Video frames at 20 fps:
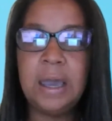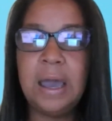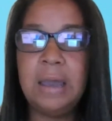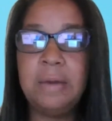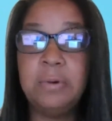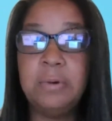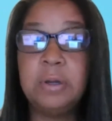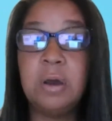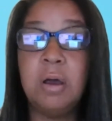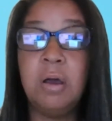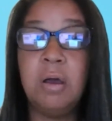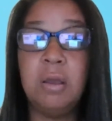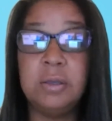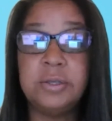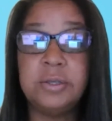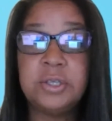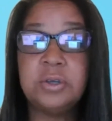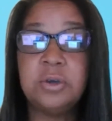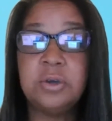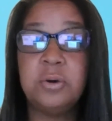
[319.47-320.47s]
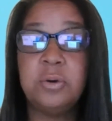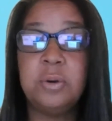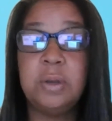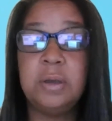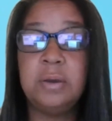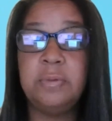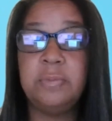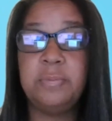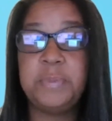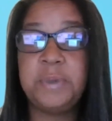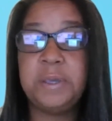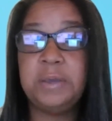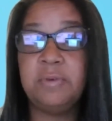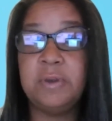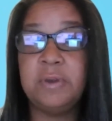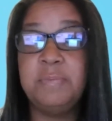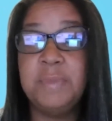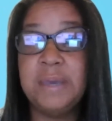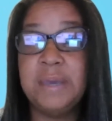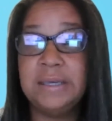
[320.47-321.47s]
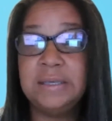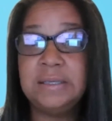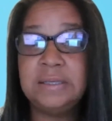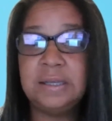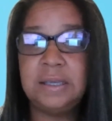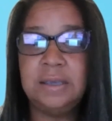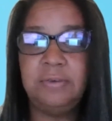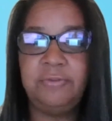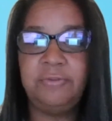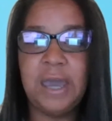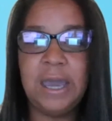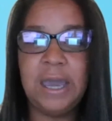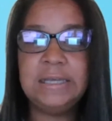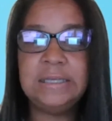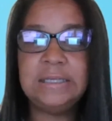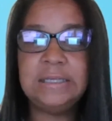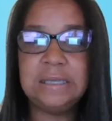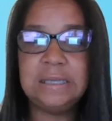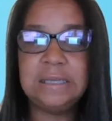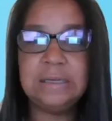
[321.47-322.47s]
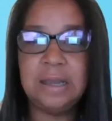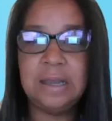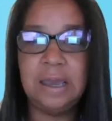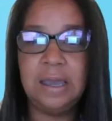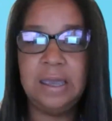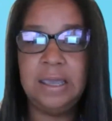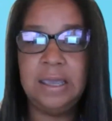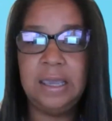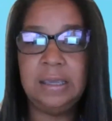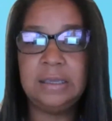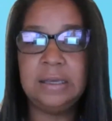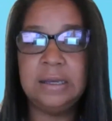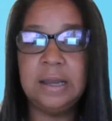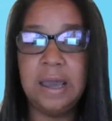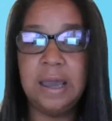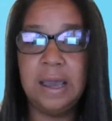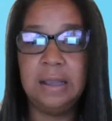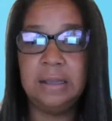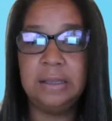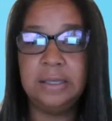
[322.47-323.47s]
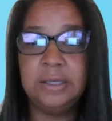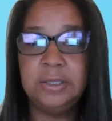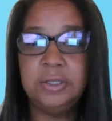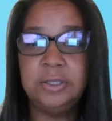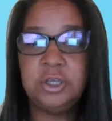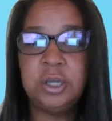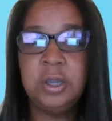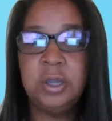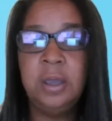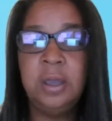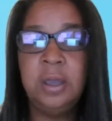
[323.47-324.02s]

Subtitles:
I would also be remiss if I did not acknowledge